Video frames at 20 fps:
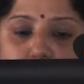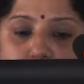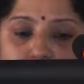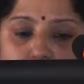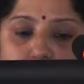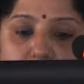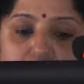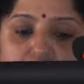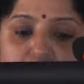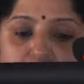
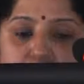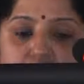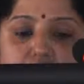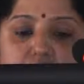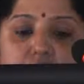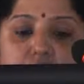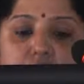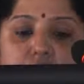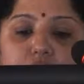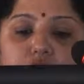like
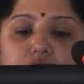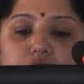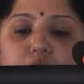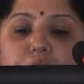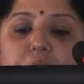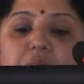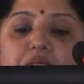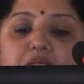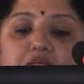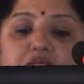P53
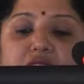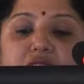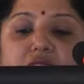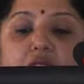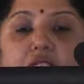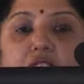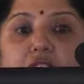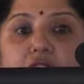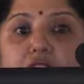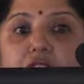by
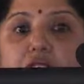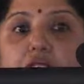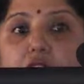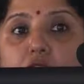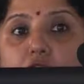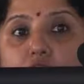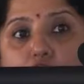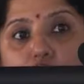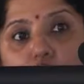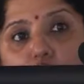inserting a
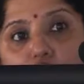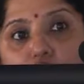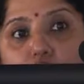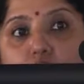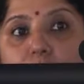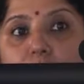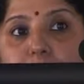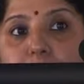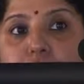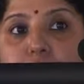
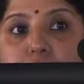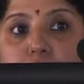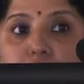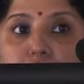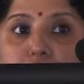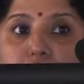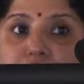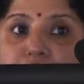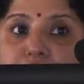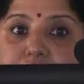copy of
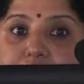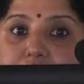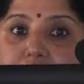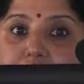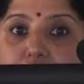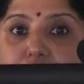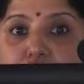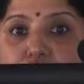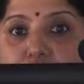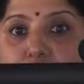a wild
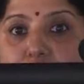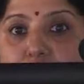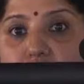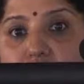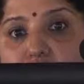type gene.